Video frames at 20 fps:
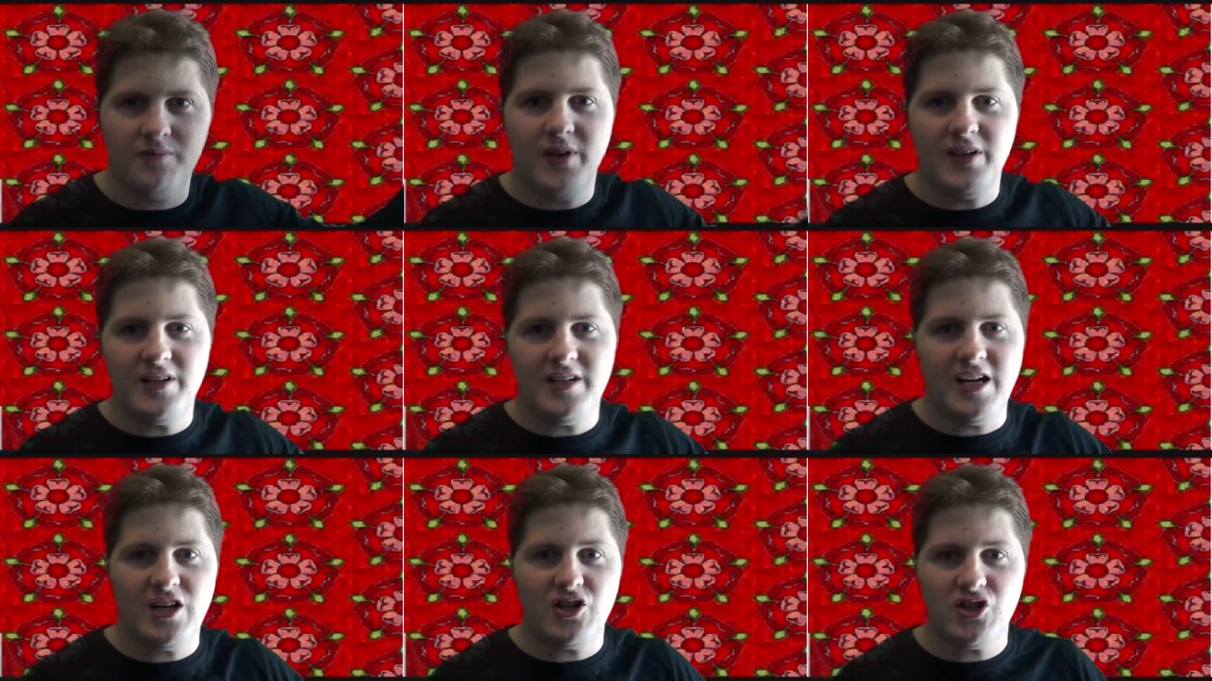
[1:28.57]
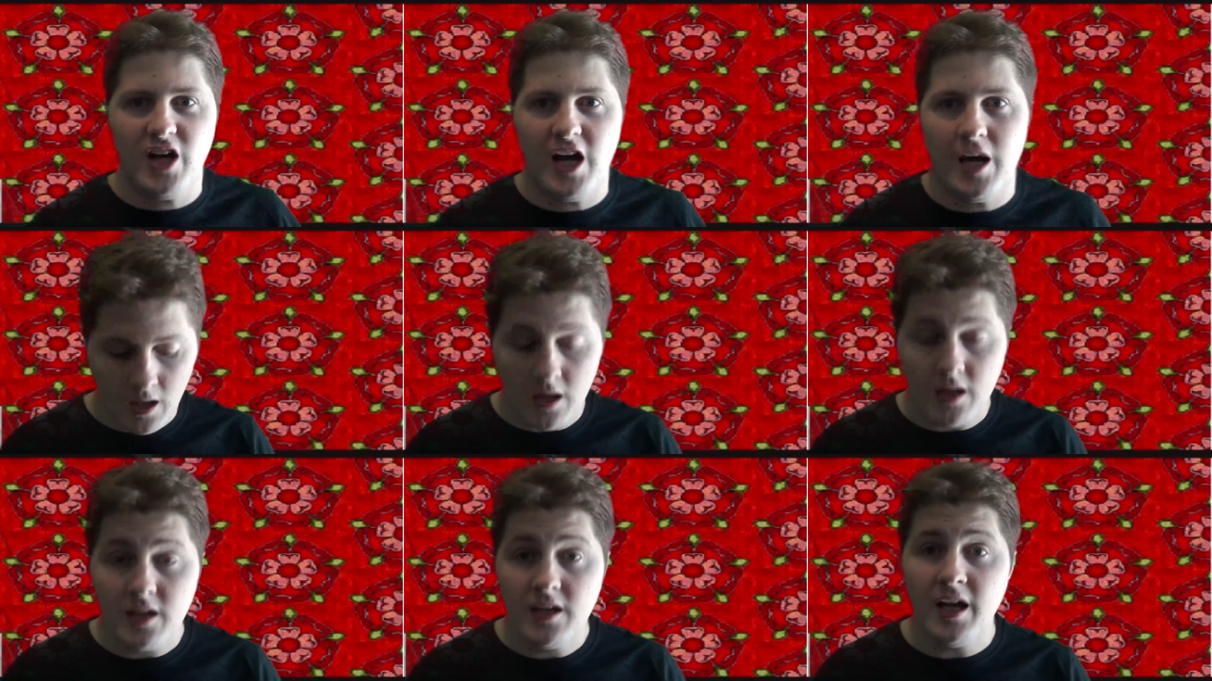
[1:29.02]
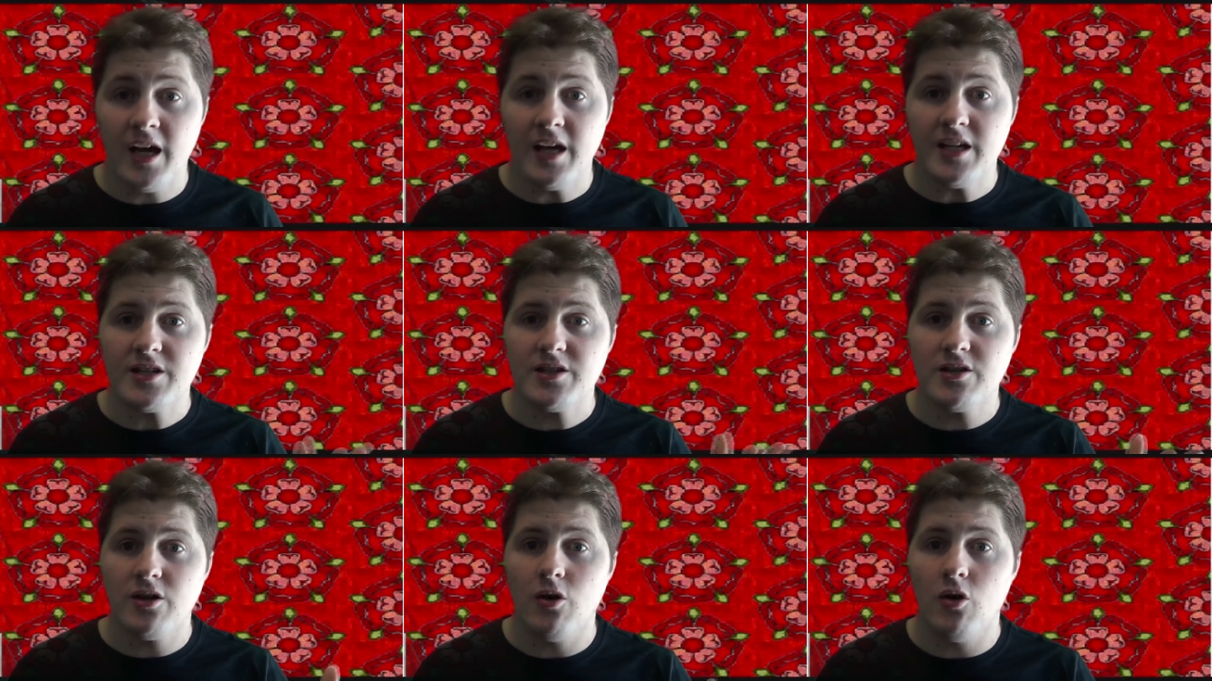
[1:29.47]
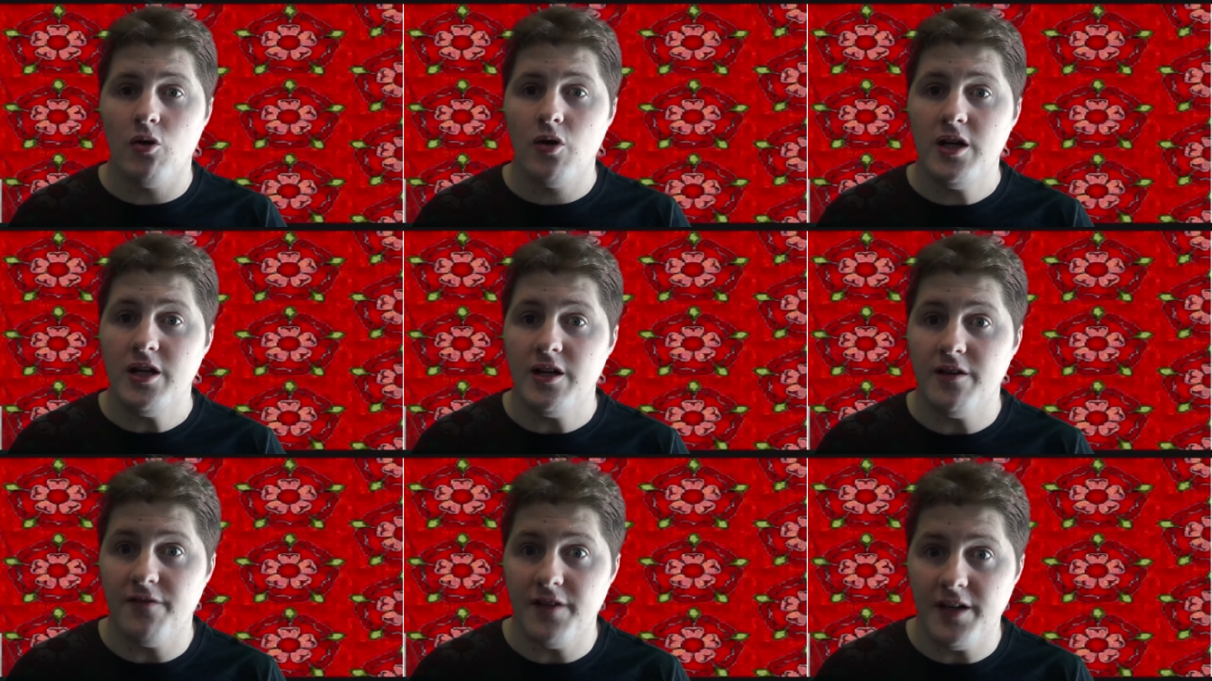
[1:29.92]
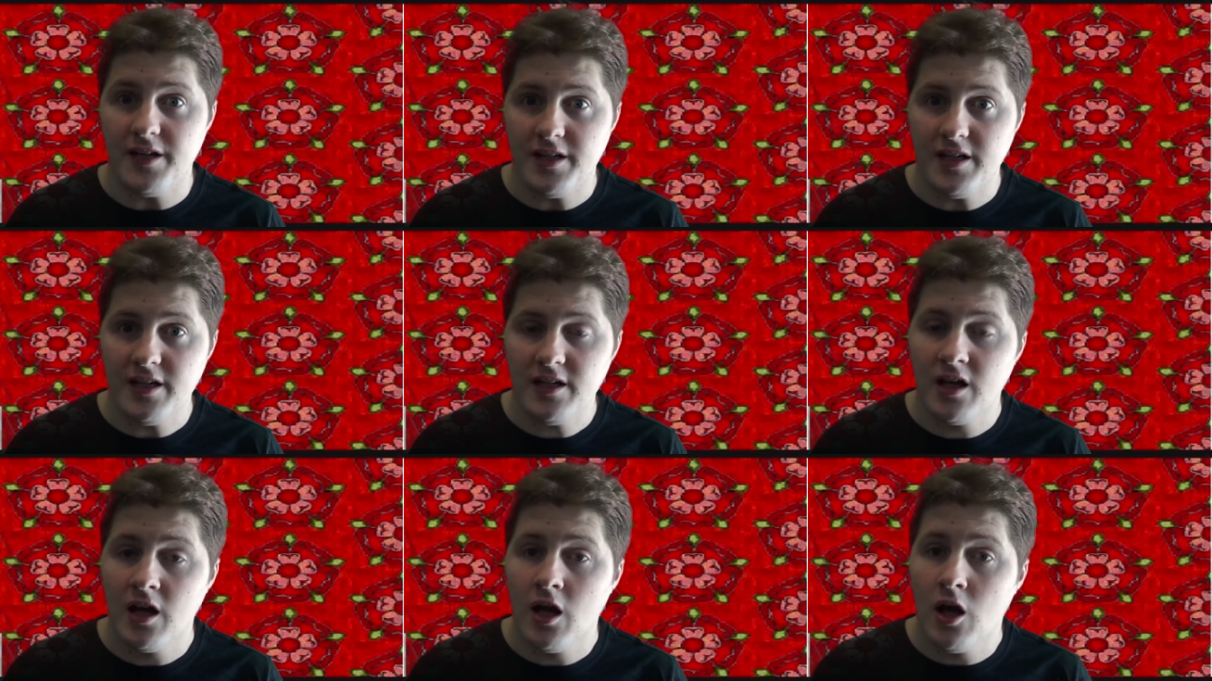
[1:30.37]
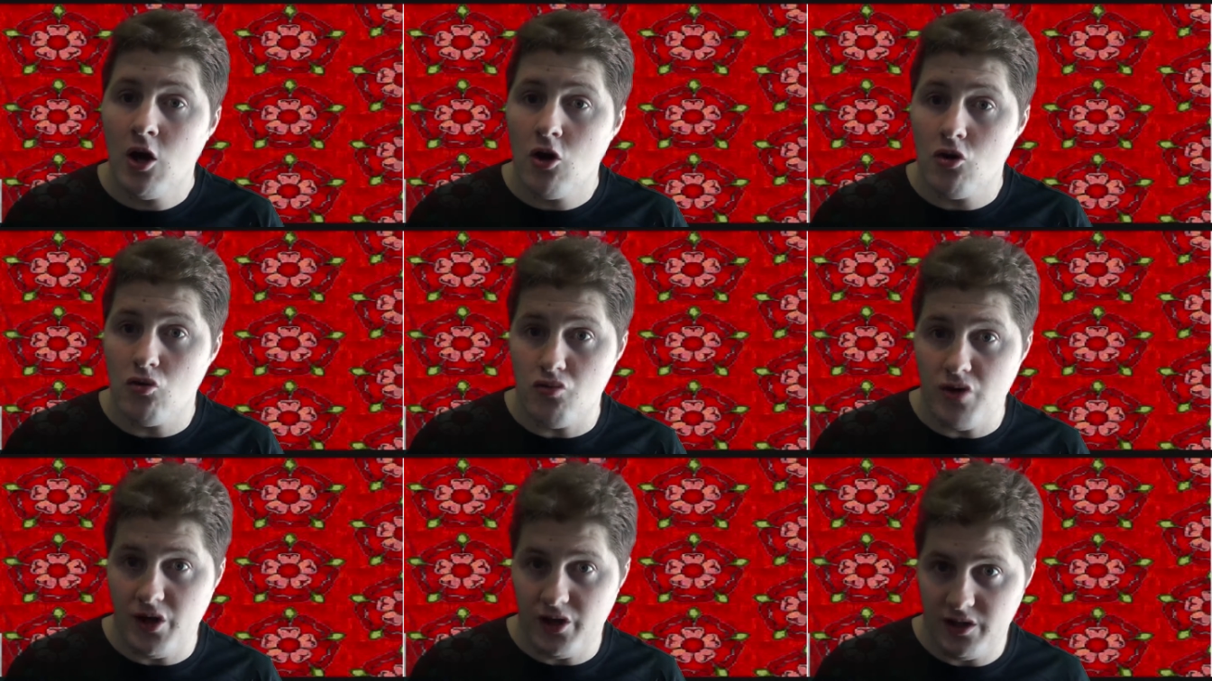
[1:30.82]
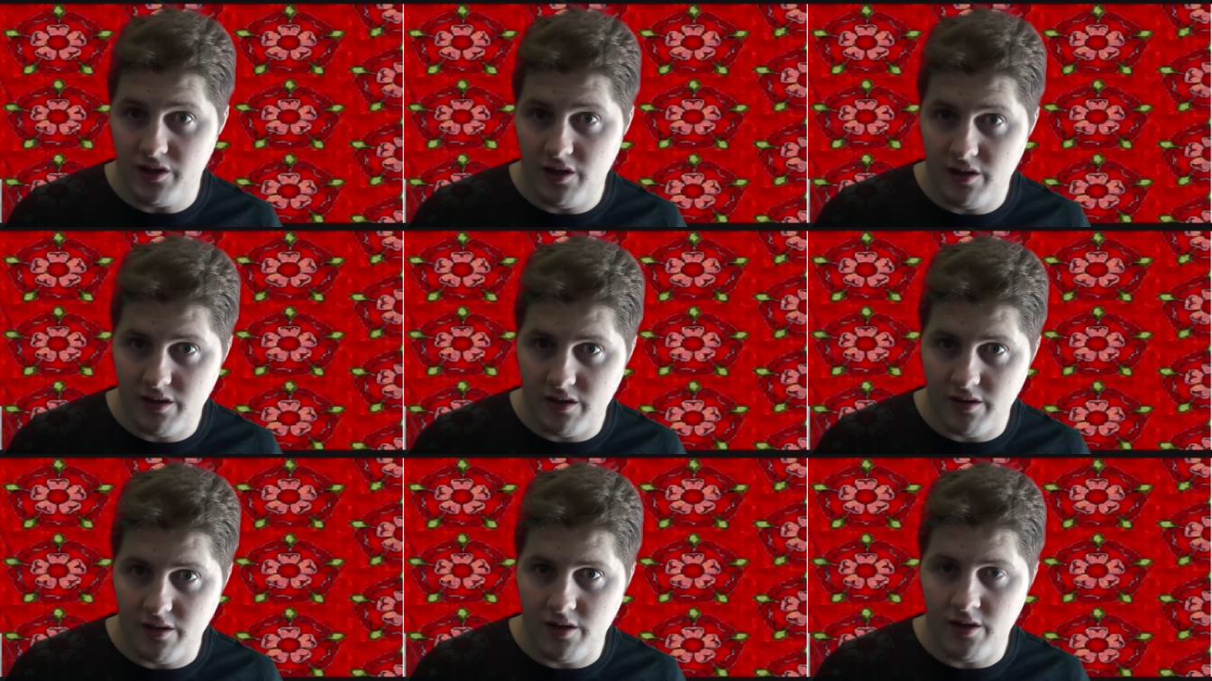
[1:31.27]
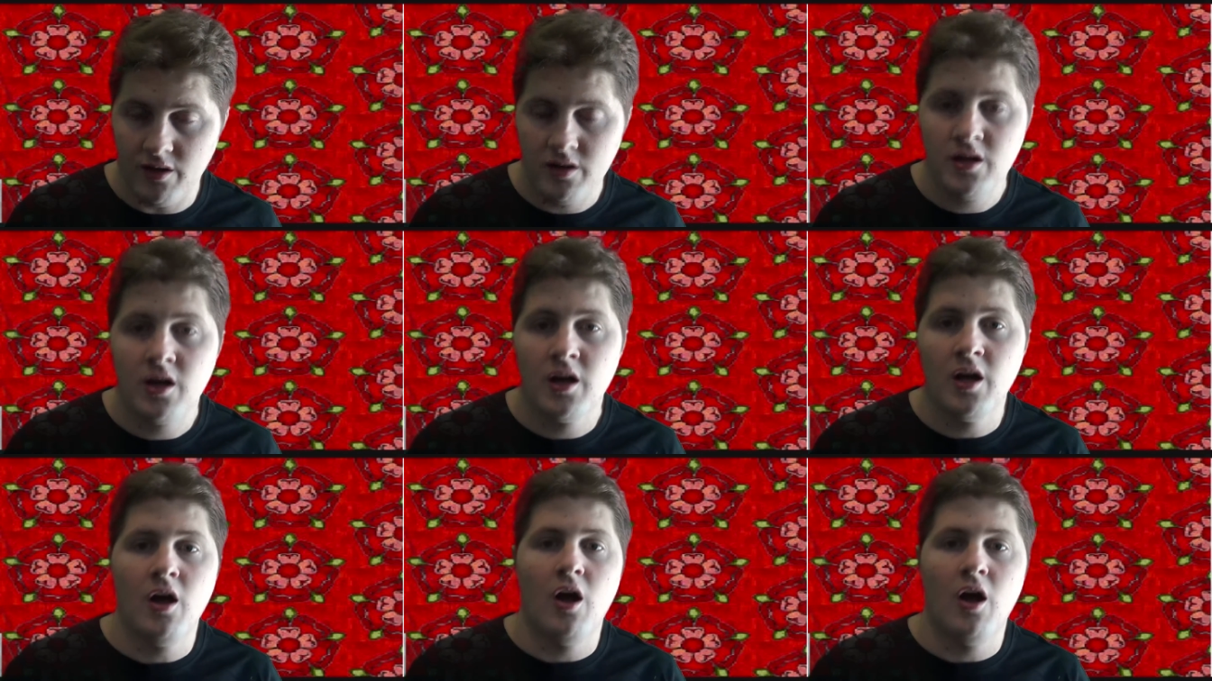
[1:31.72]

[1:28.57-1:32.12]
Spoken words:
That didn't actually happen. Yeah, so he defeated Richard III